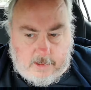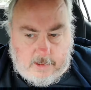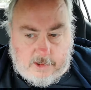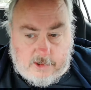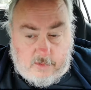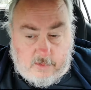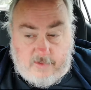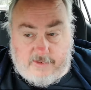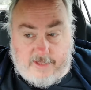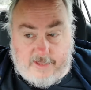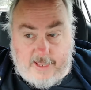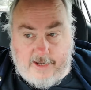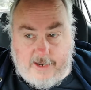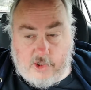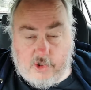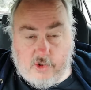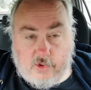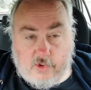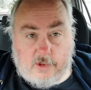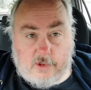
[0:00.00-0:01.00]
even then, you
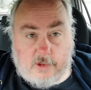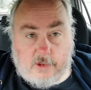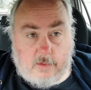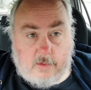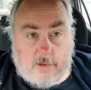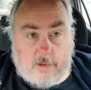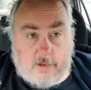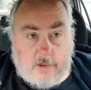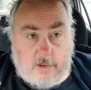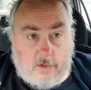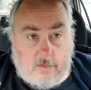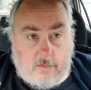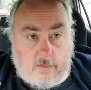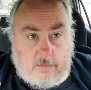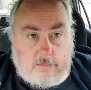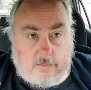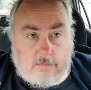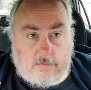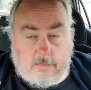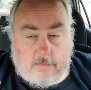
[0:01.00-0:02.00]
shouldn't do it, you know.
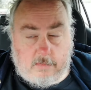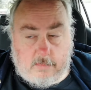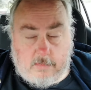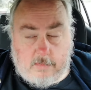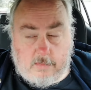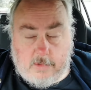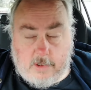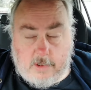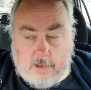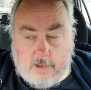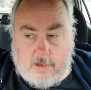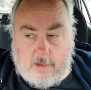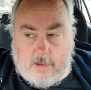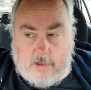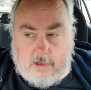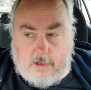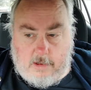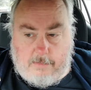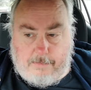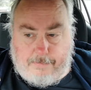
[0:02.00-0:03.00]

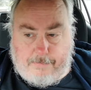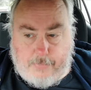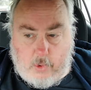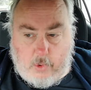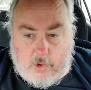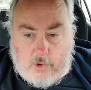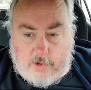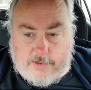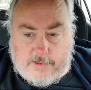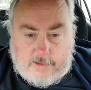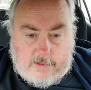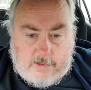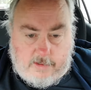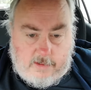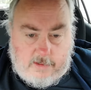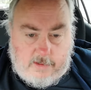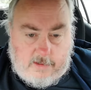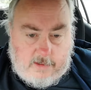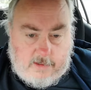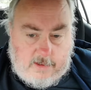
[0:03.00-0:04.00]
But
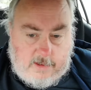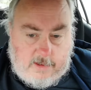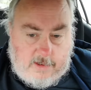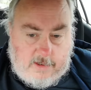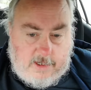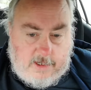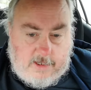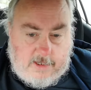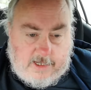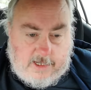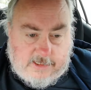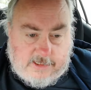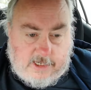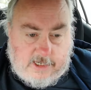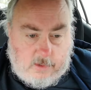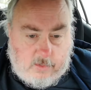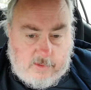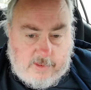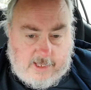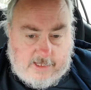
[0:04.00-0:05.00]
that's
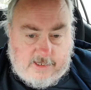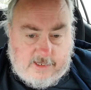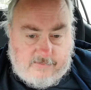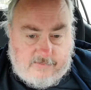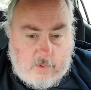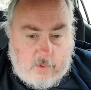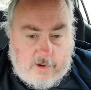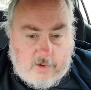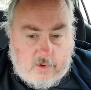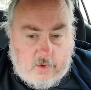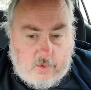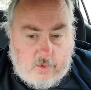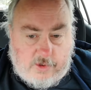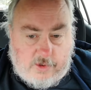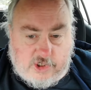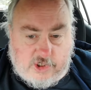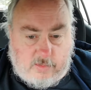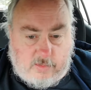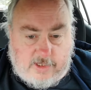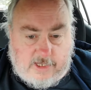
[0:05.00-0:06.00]
if you want to
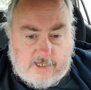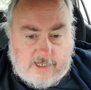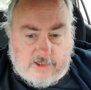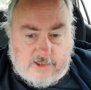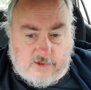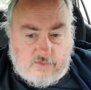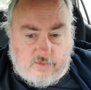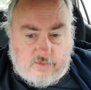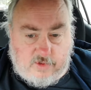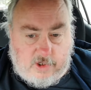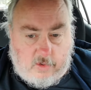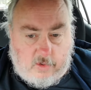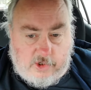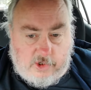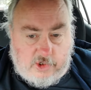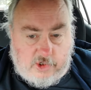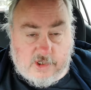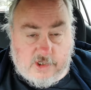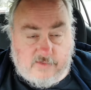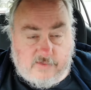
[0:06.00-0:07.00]
curse someone, that's the
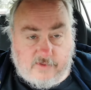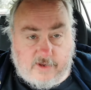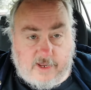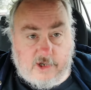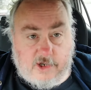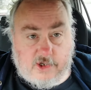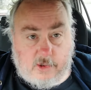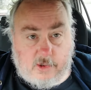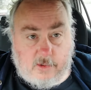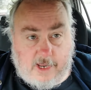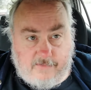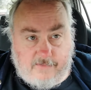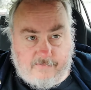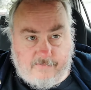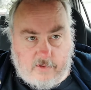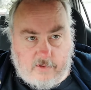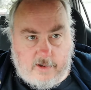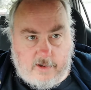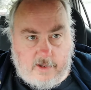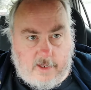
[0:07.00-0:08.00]
only justification you have
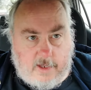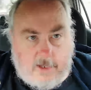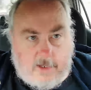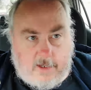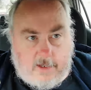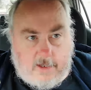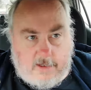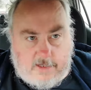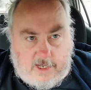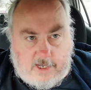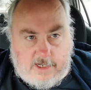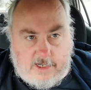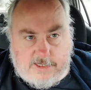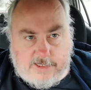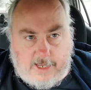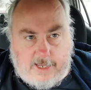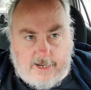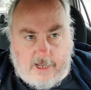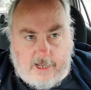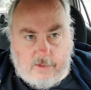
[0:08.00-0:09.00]
for it. They
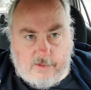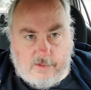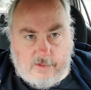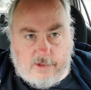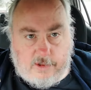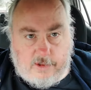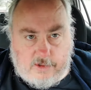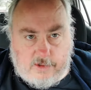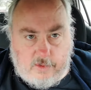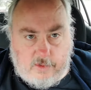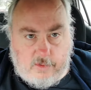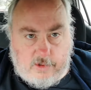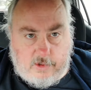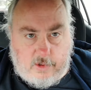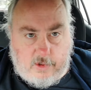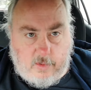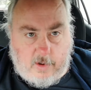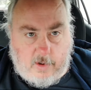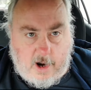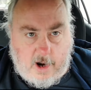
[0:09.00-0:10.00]
set out to do
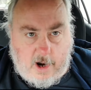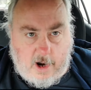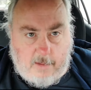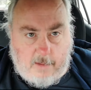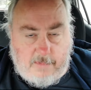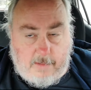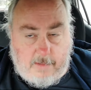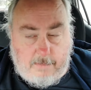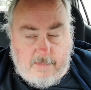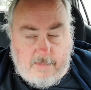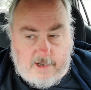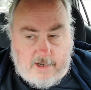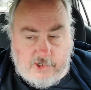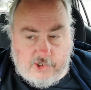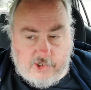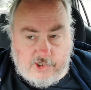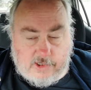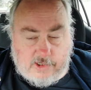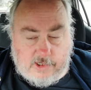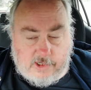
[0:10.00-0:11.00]
you harm
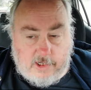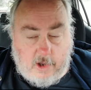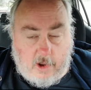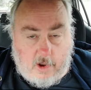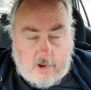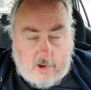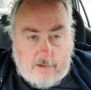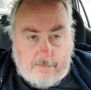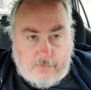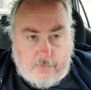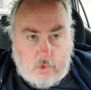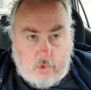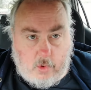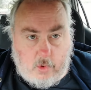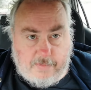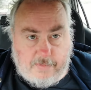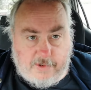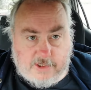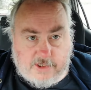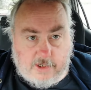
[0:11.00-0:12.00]
maliciously on
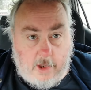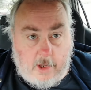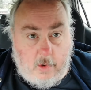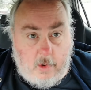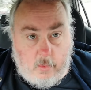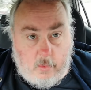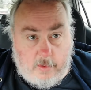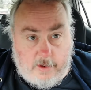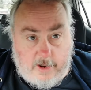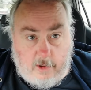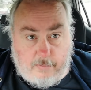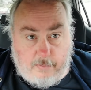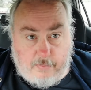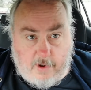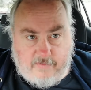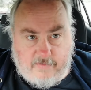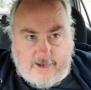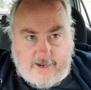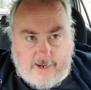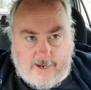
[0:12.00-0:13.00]
purpose without
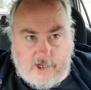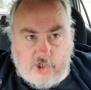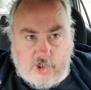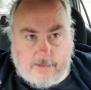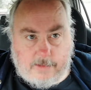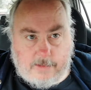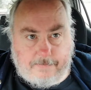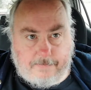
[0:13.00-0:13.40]
provocation.